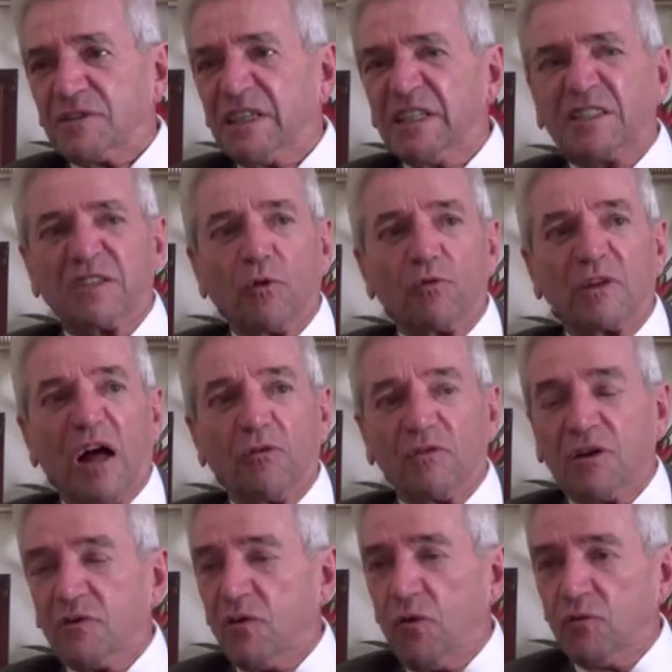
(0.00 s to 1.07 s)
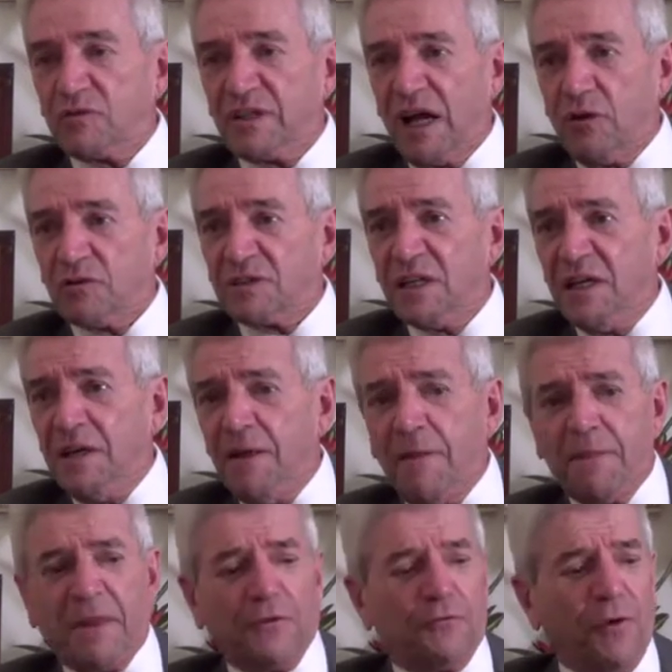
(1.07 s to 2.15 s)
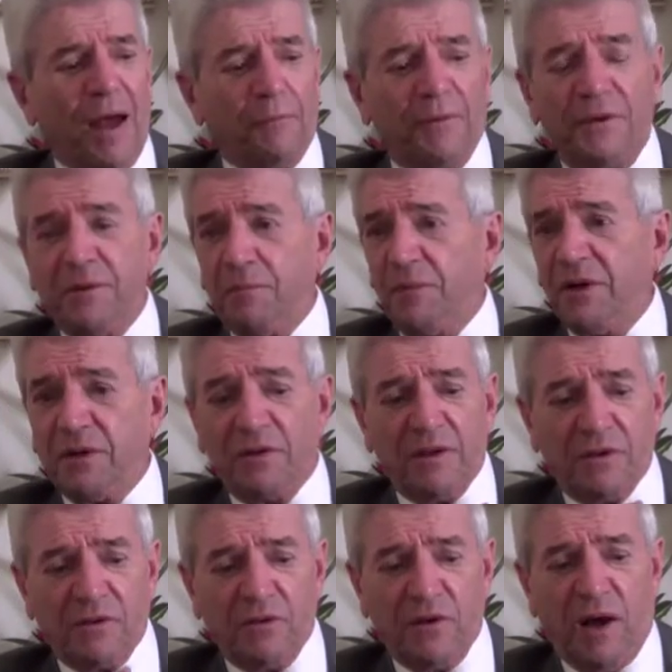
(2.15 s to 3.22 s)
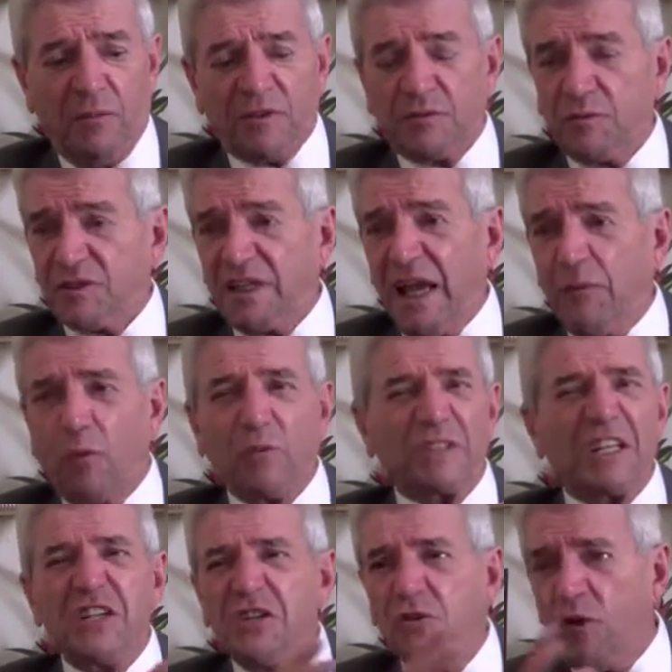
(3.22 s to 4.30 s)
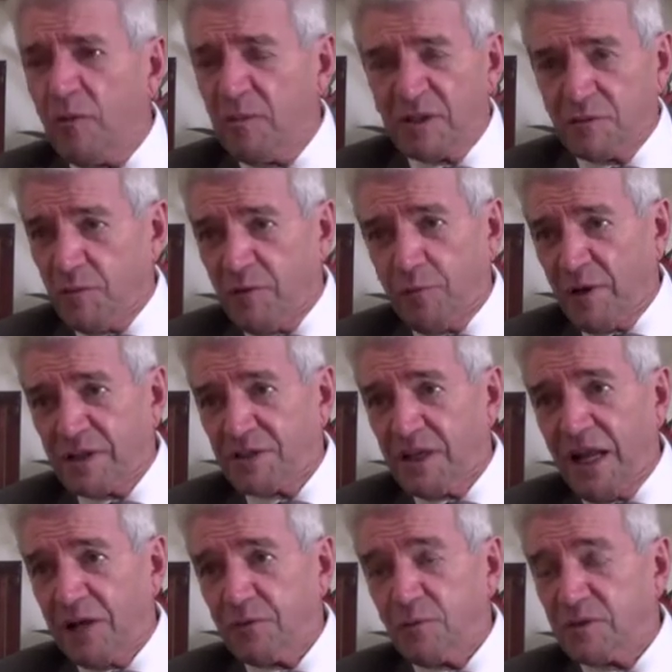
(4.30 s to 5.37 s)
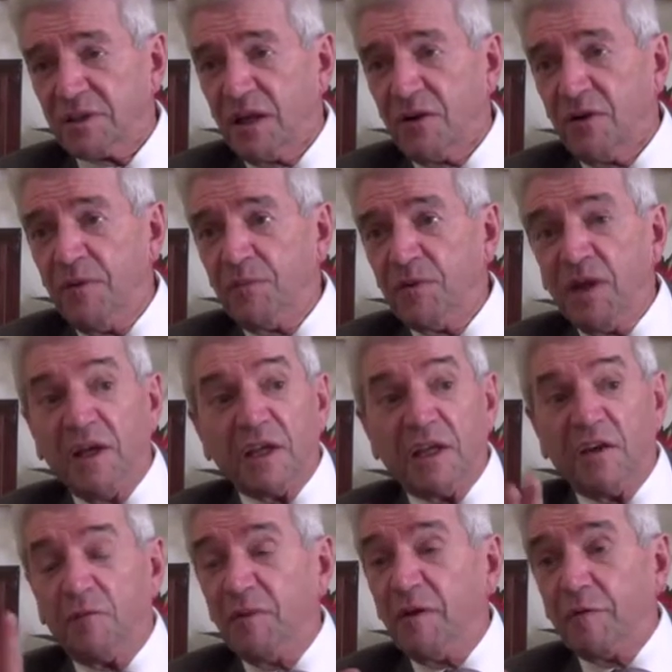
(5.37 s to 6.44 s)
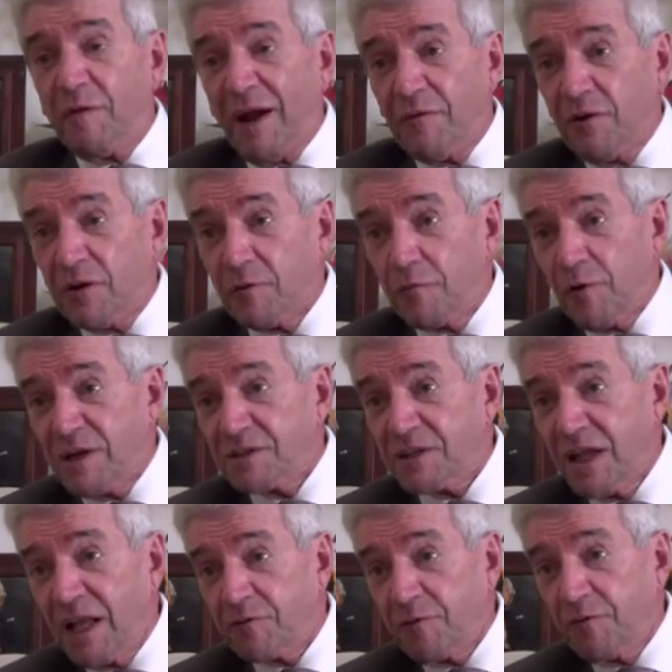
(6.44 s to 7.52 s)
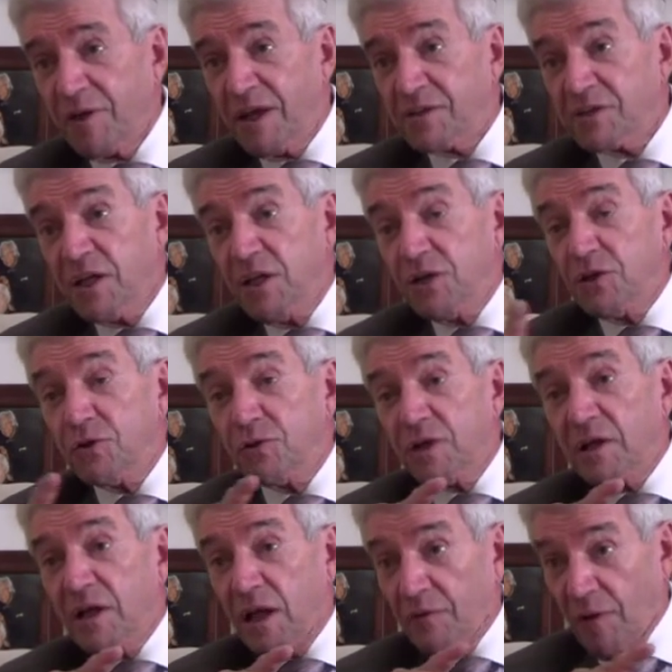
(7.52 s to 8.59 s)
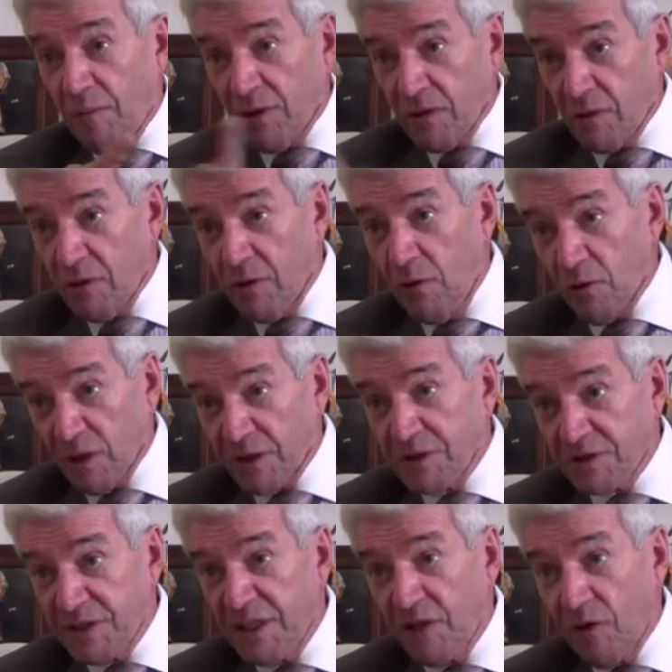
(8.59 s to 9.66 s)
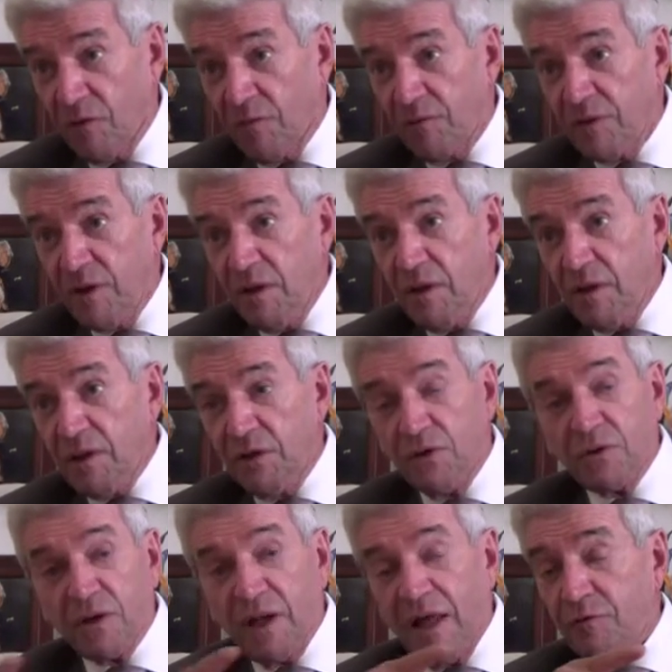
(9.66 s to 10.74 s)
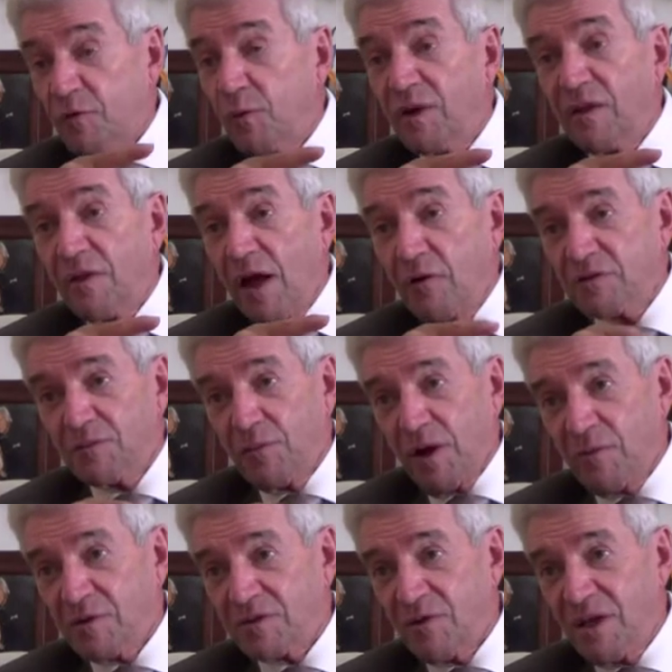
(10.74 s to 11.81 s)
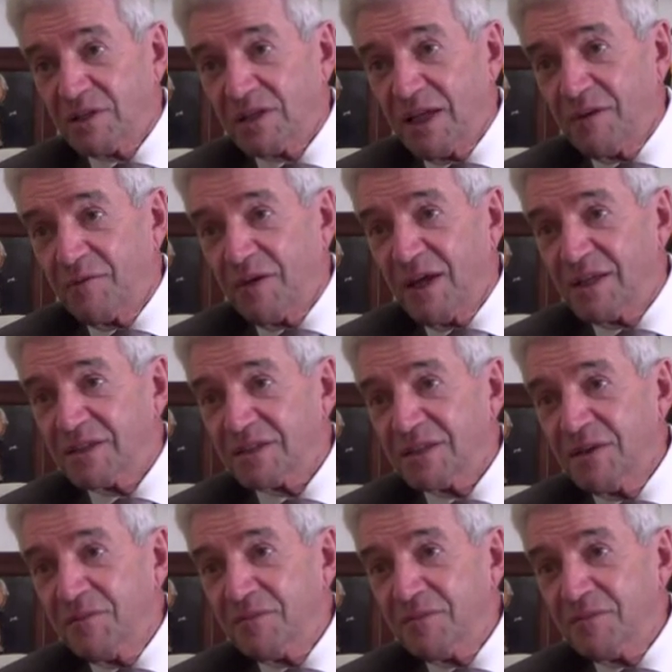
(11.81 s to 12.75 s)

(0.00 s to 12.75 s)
He yeah. sold out hotels. The drop in the pit, the, how much was gamble was enormous when Frank Sinatra was there. Give me 500 Frank Sinatra fans. You can, if I'm a, own a casino, mm -hmm. you can have 20,000 Barbra Streisand fans,